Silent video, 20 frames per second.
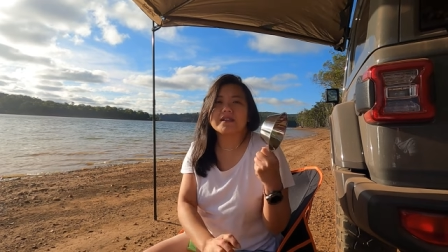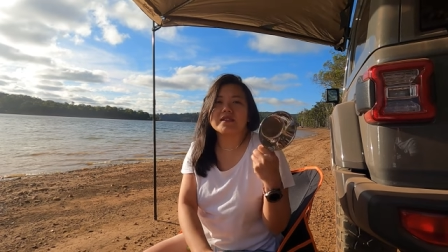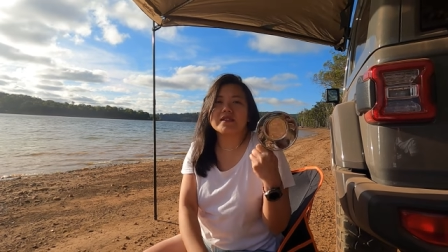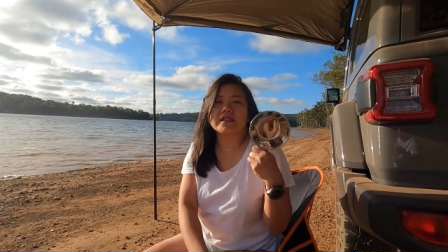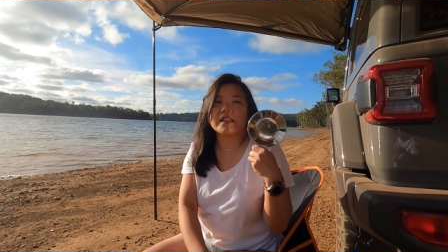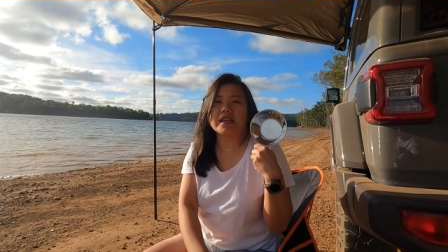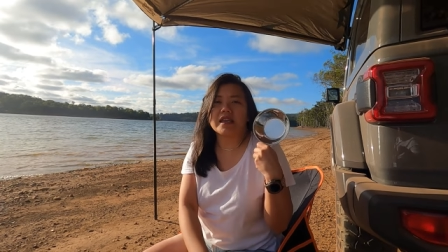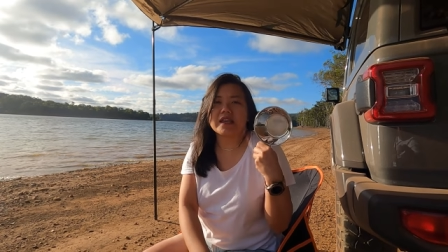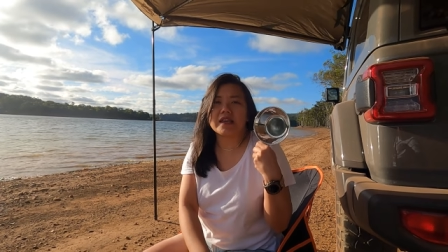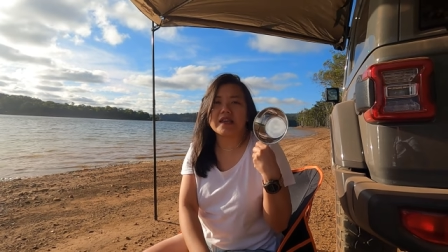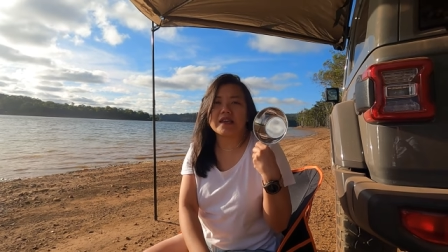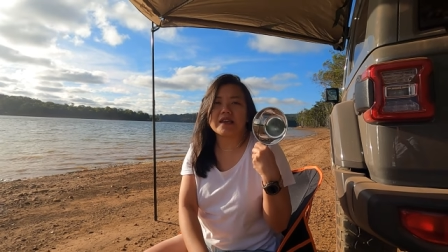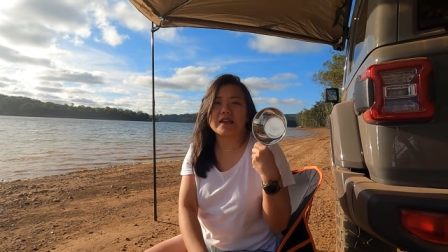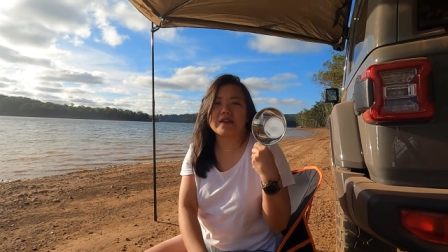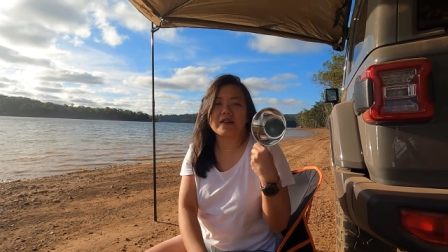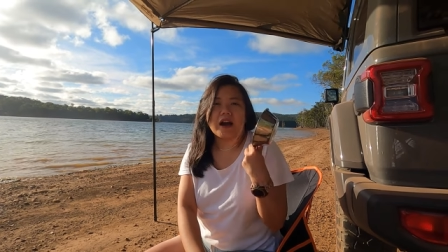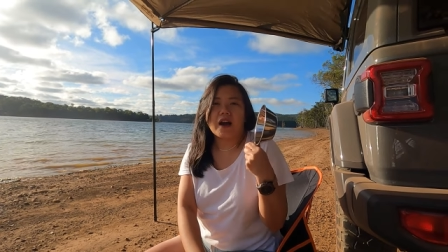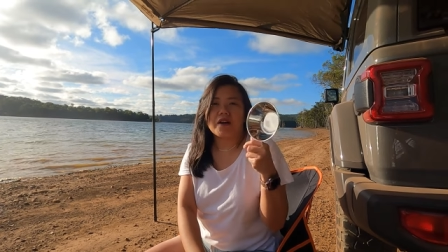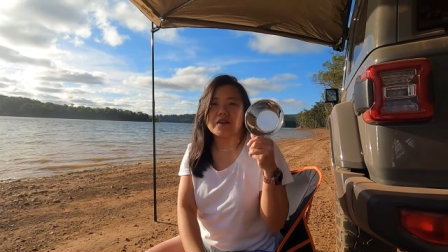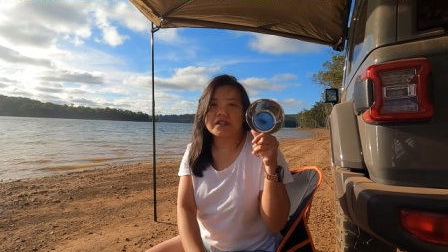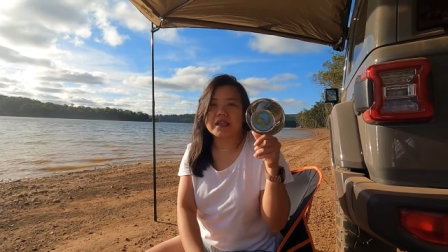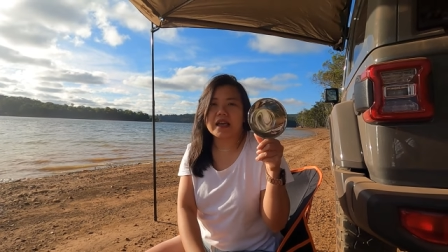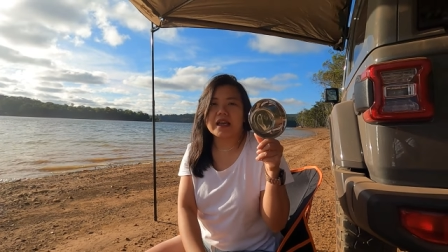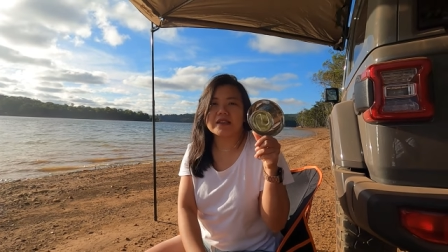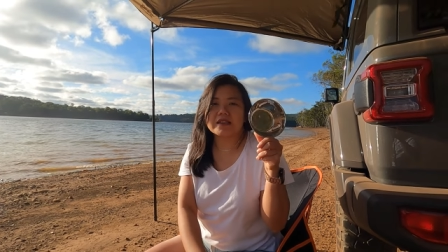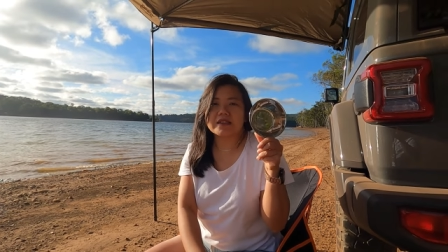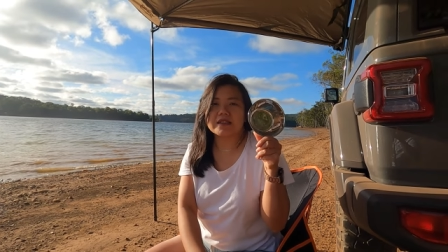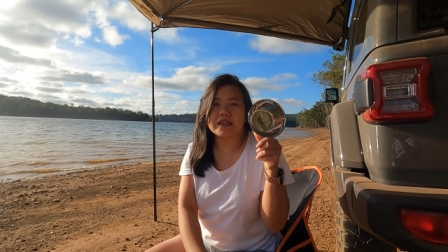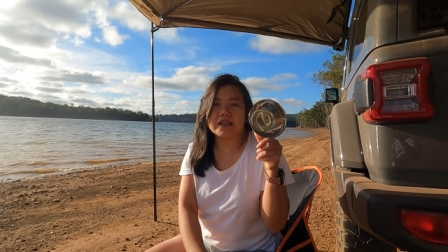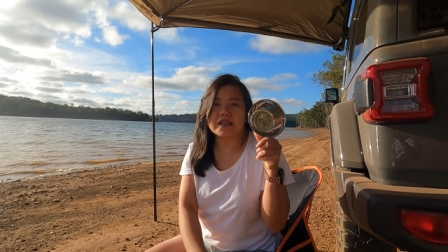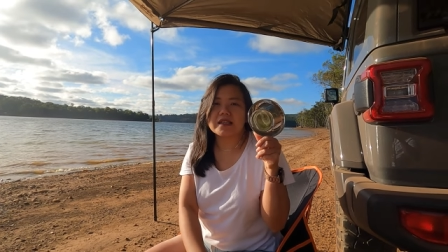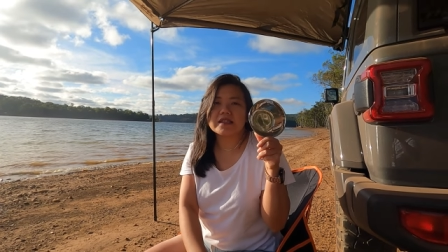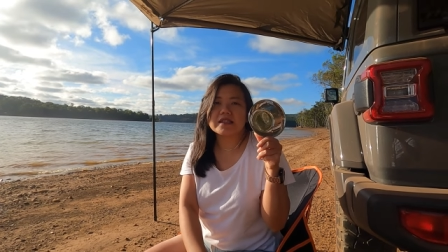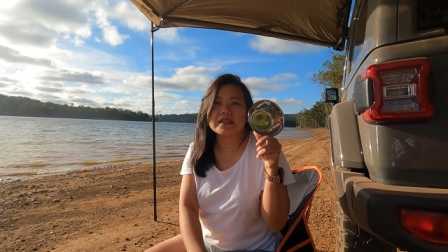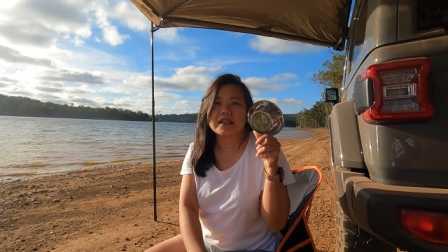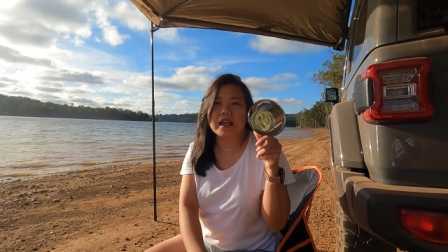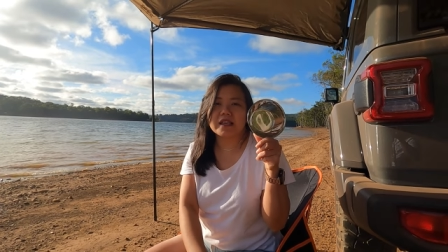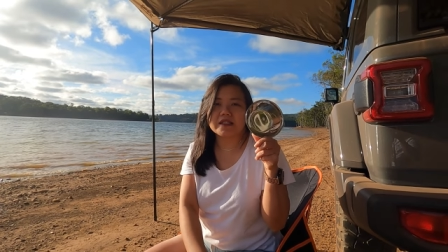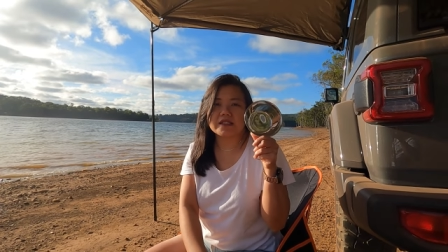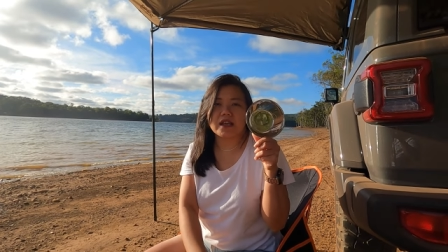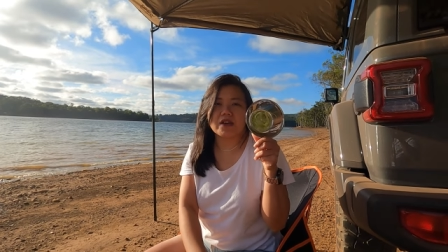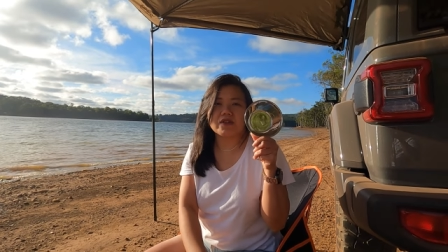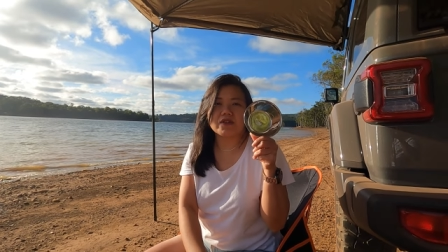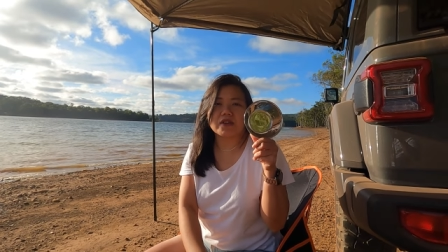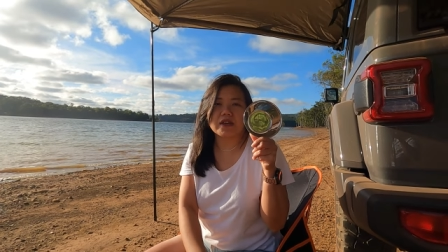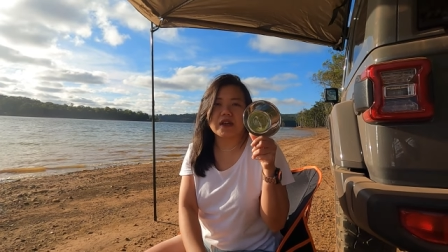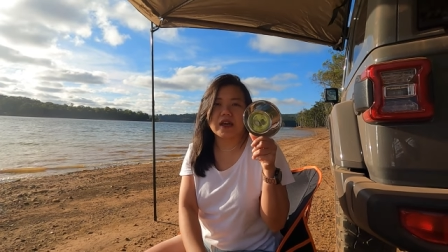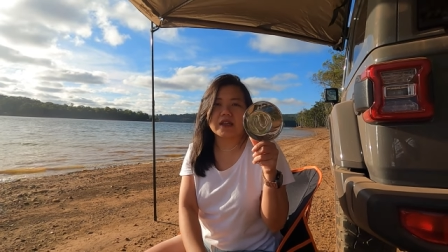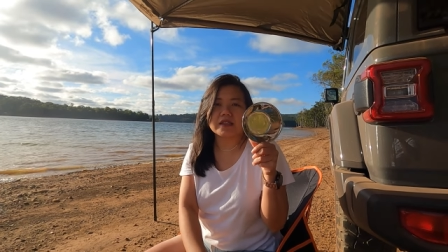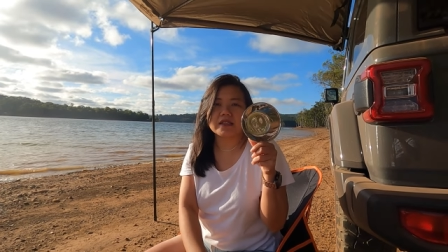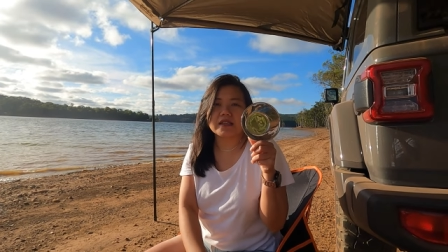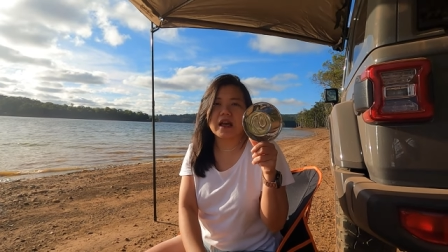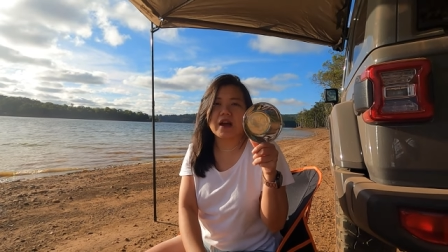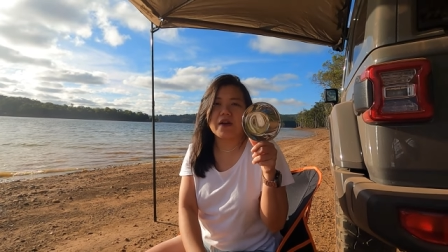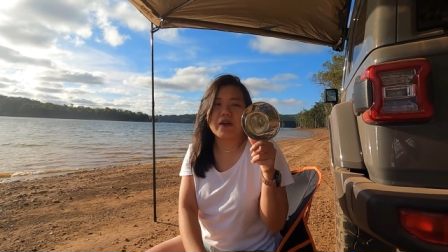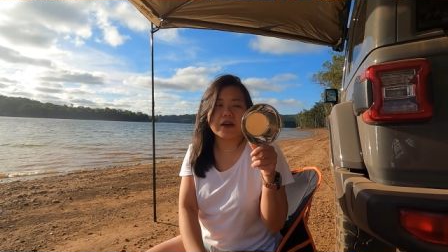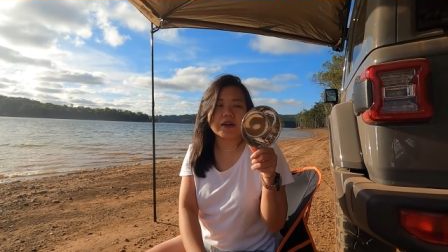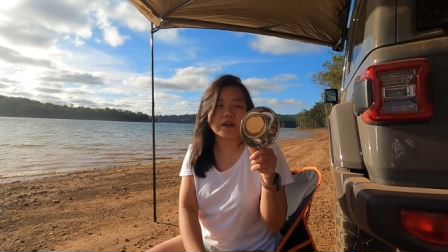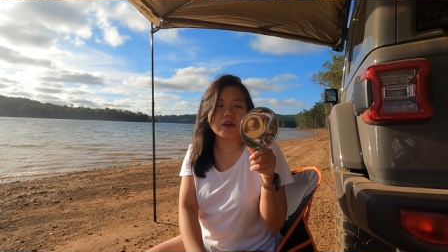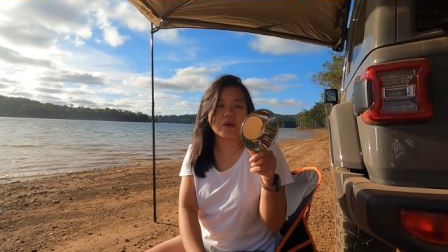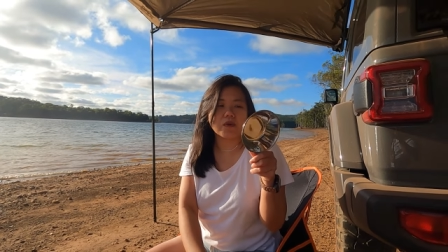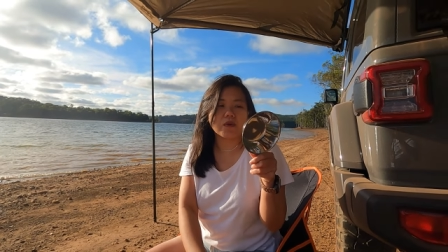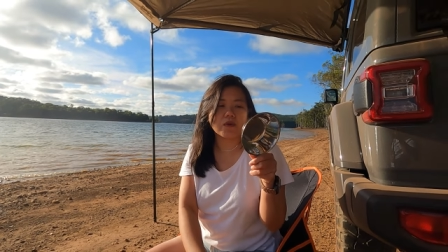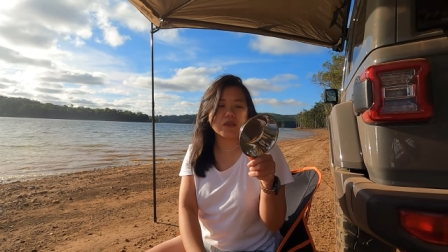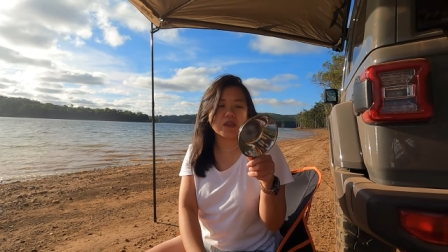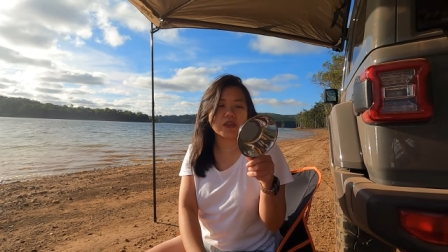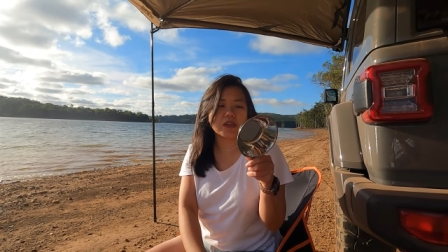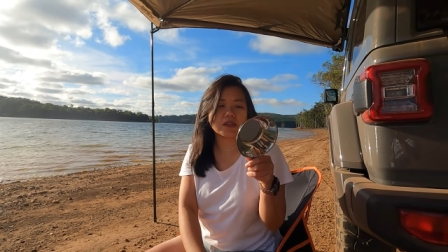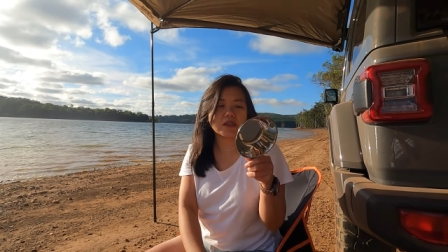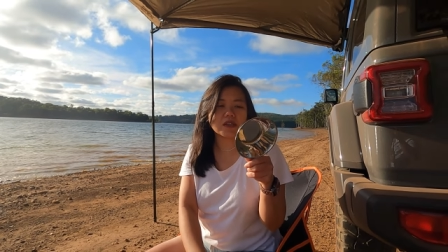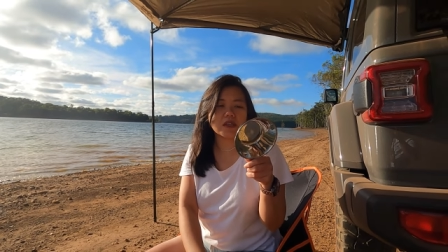let's see. I'll test this and tell you guys how I go with this.